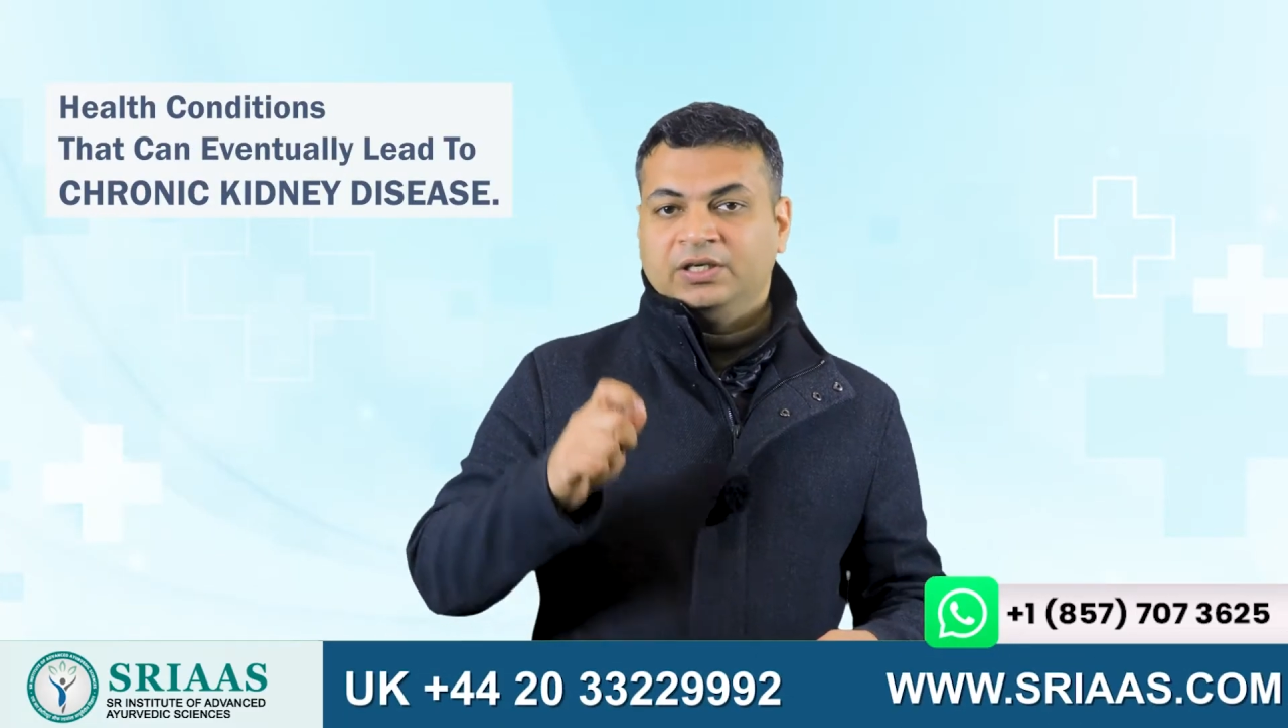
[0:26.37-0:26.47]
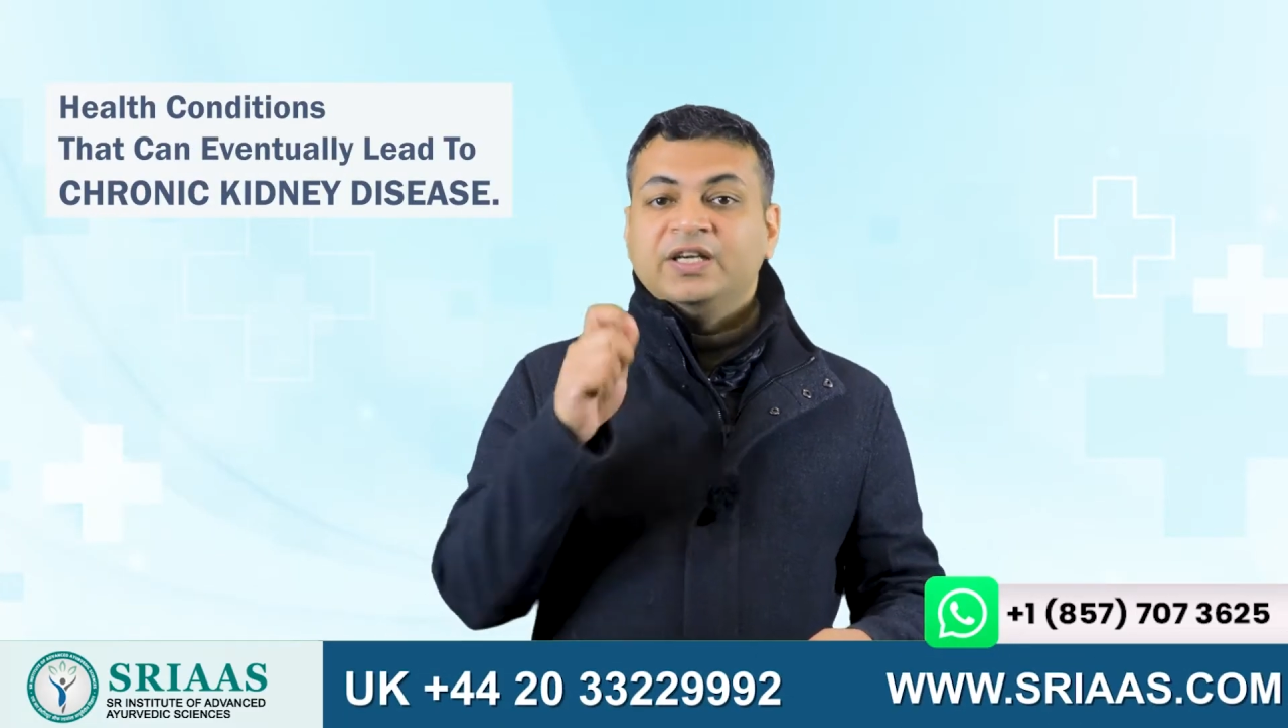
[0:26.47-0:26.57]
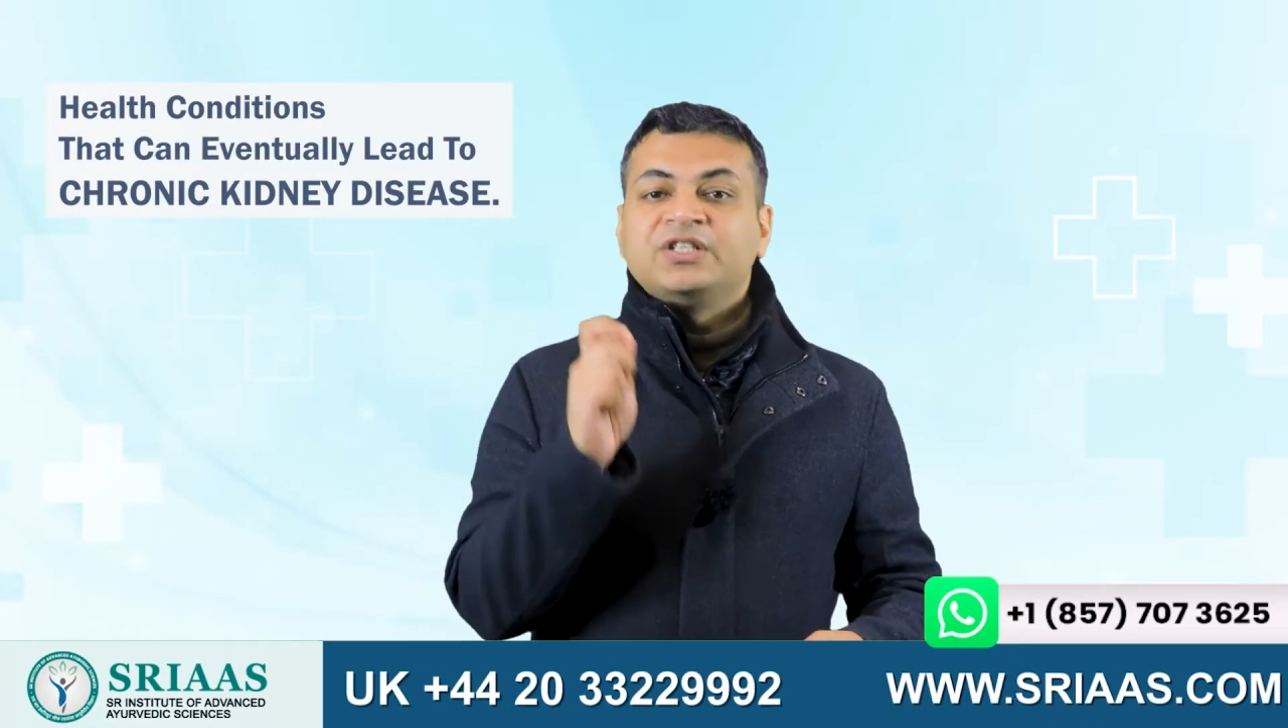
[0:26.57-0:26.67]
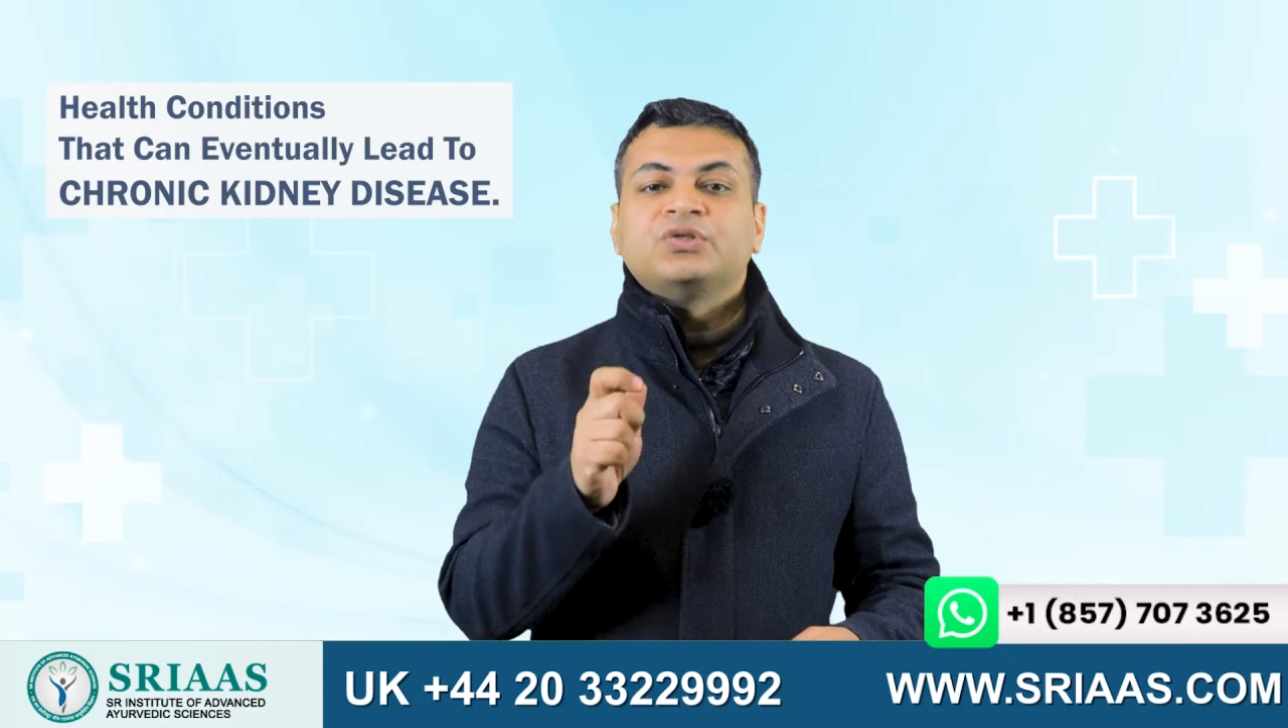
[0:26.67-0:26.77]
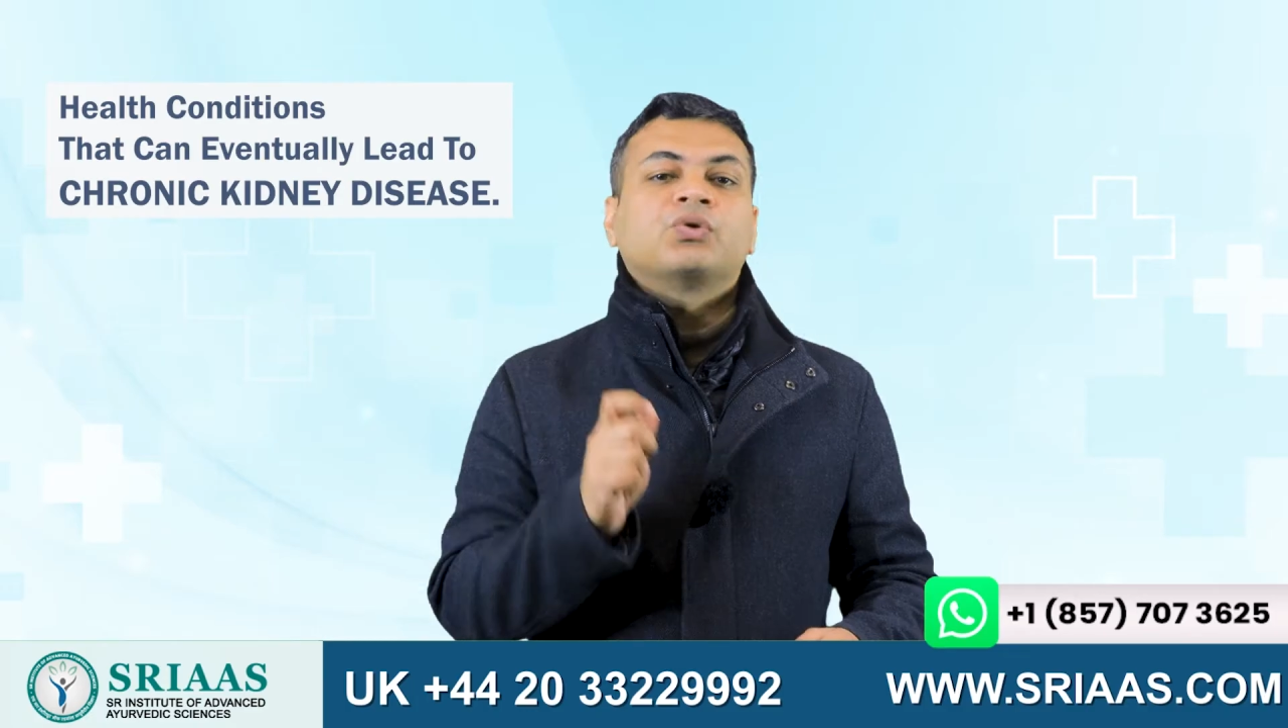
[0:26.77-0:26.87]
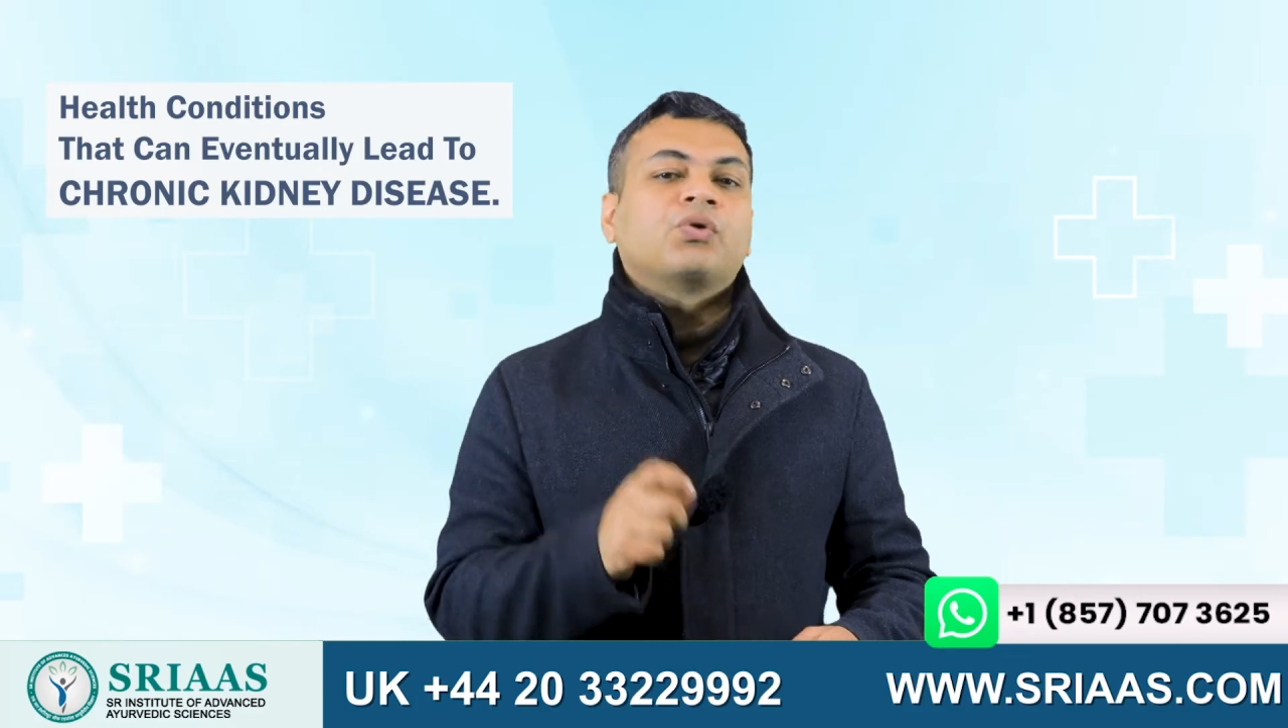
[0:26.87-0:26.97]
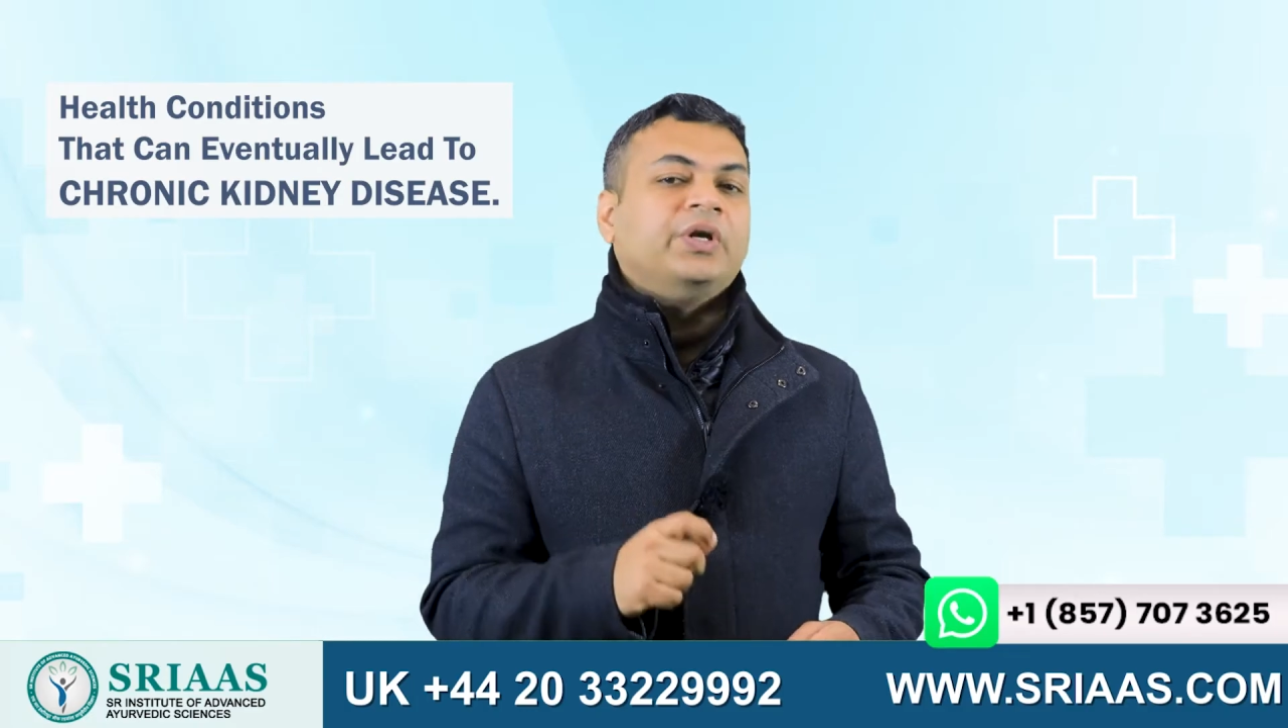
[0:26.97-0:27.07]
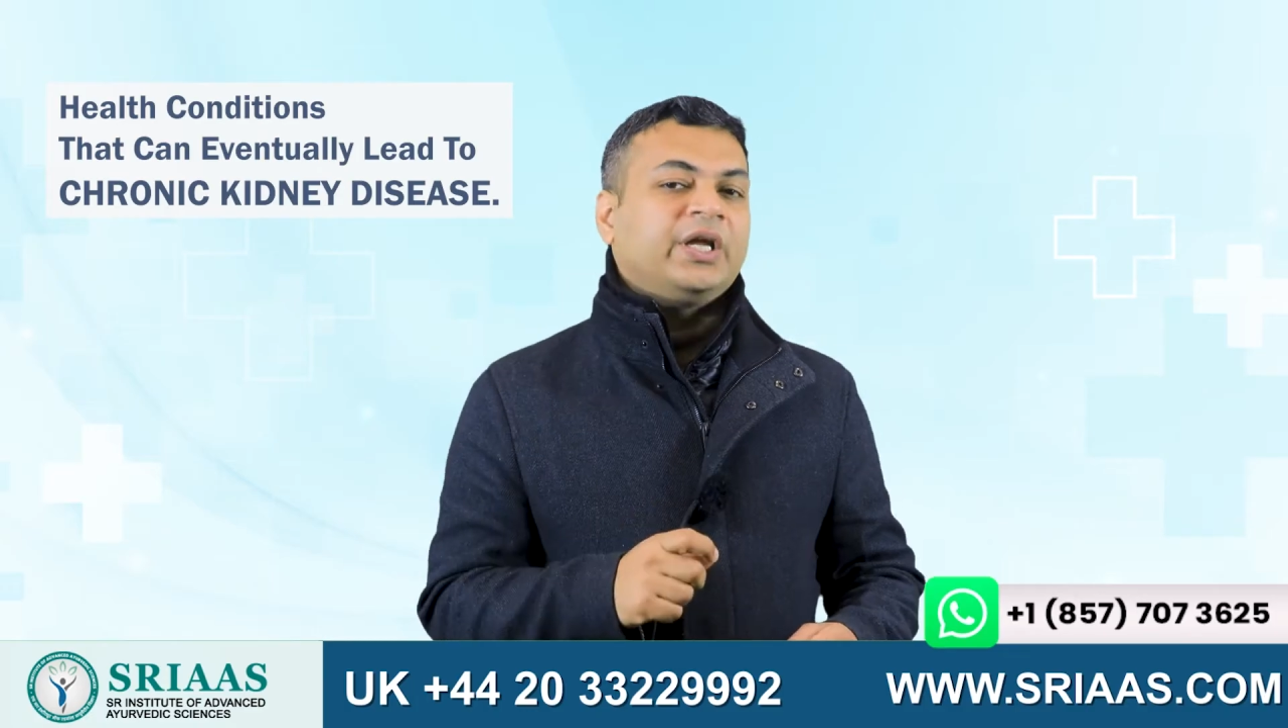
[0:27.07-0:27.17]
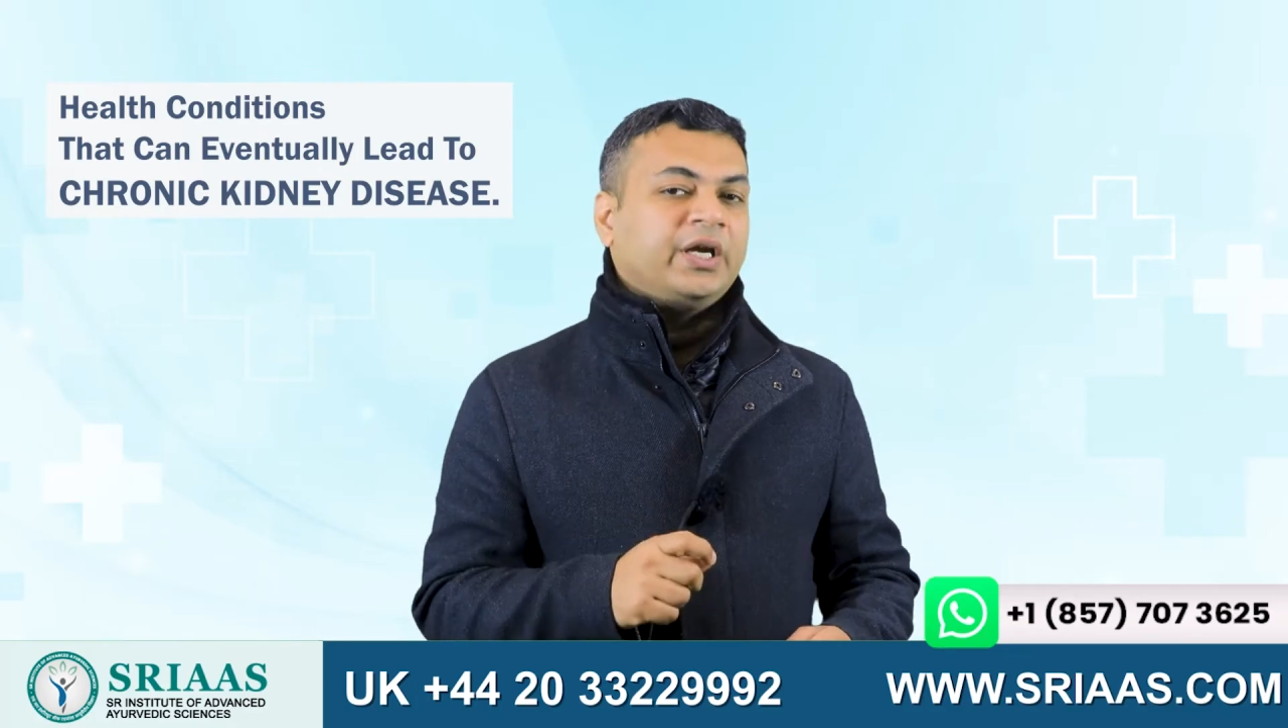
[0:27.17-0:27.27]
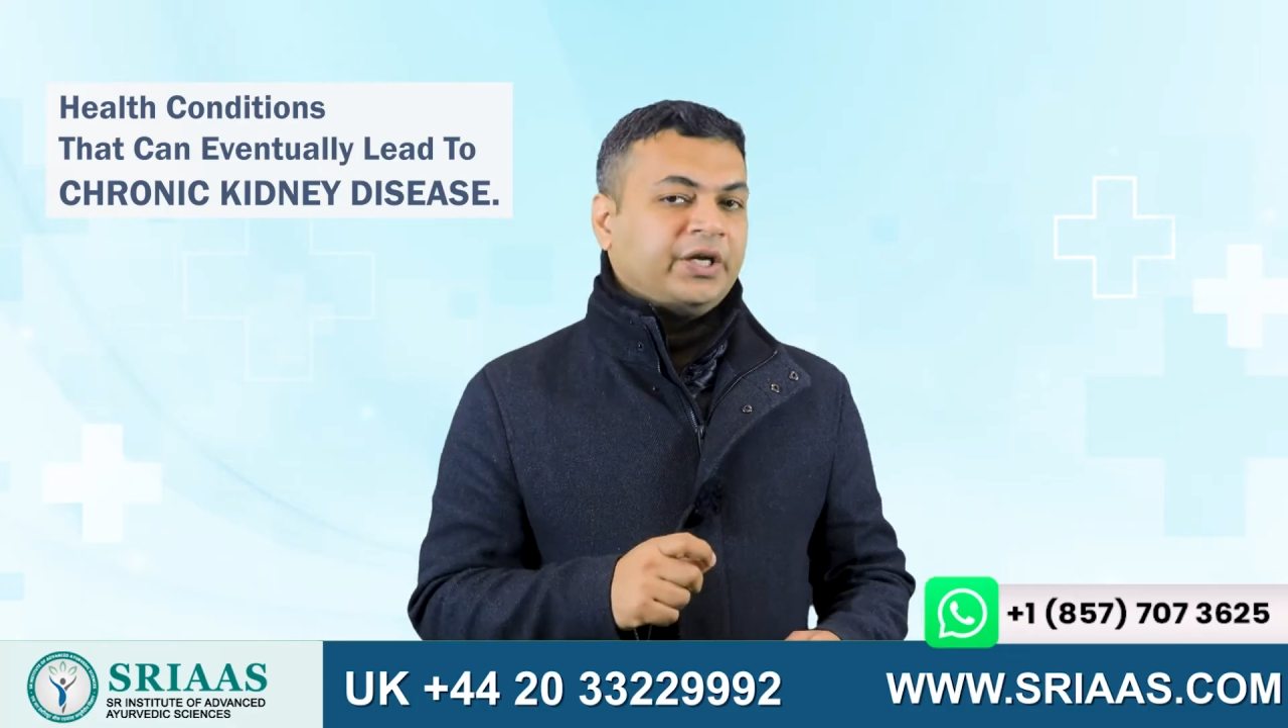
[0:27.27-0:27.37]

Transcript: lead to chronic